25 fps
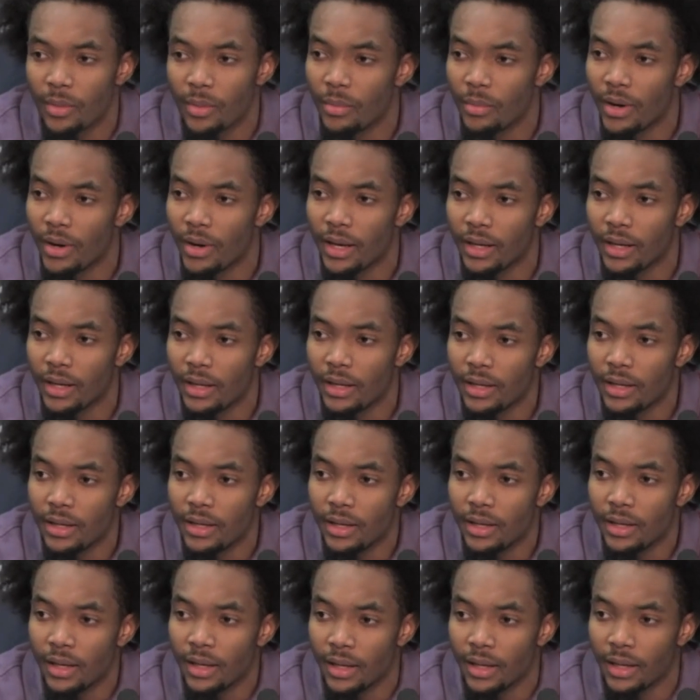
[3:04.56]
break,
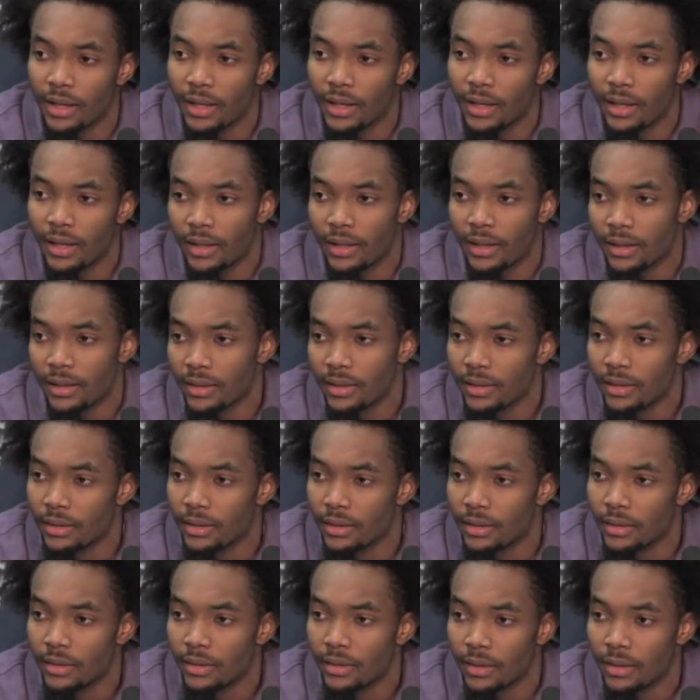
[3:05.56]
and then
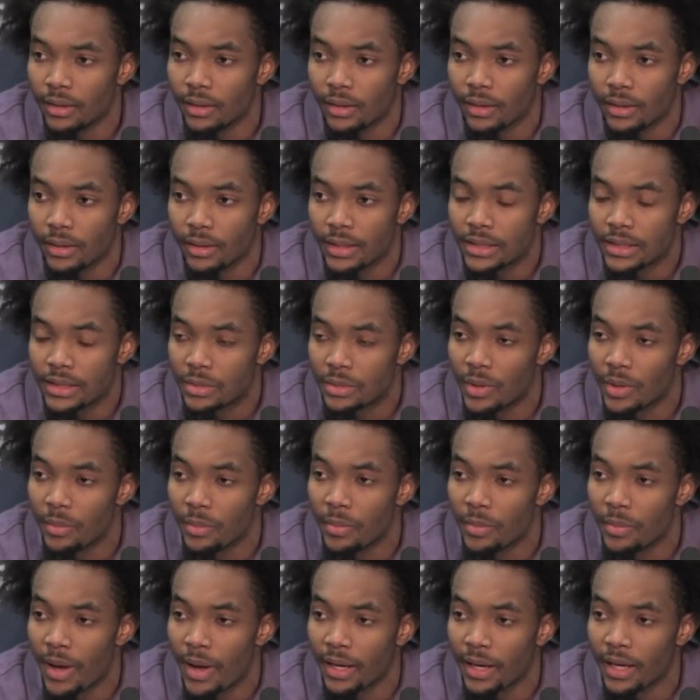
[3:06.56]
they just put me
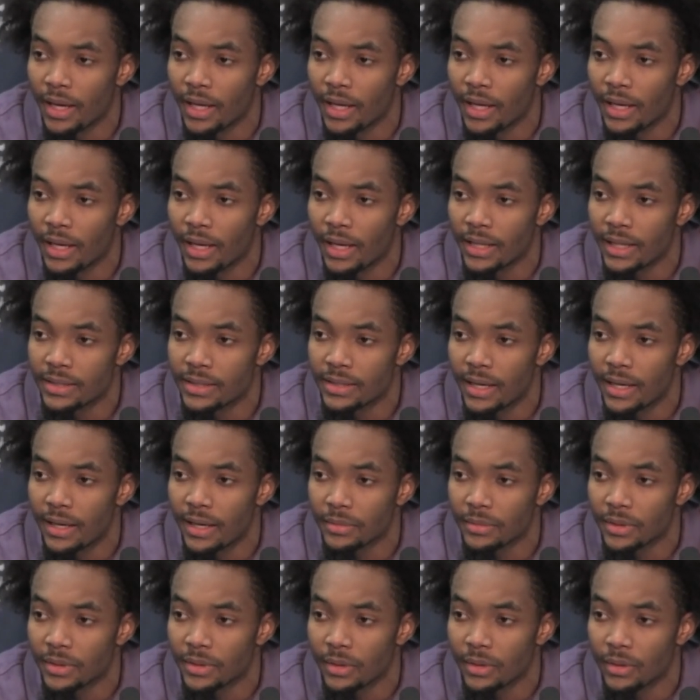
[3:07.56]
back in at that
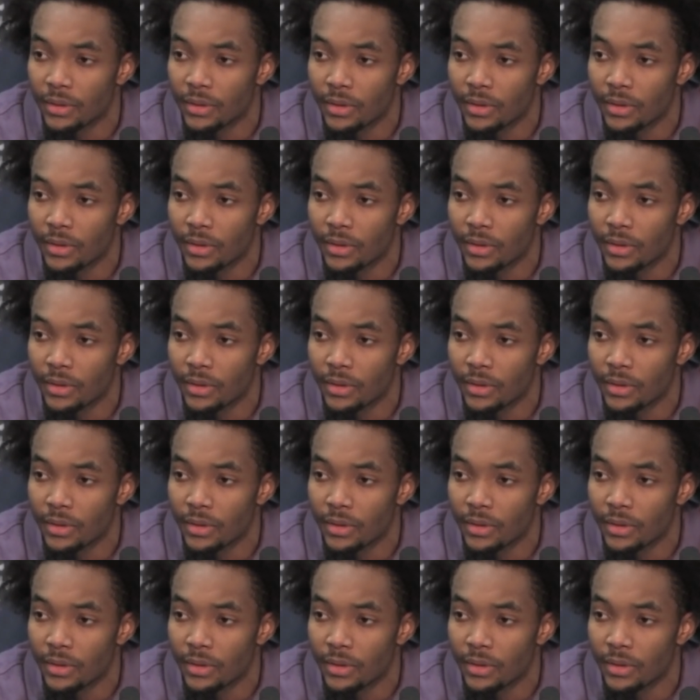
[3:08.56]
time. So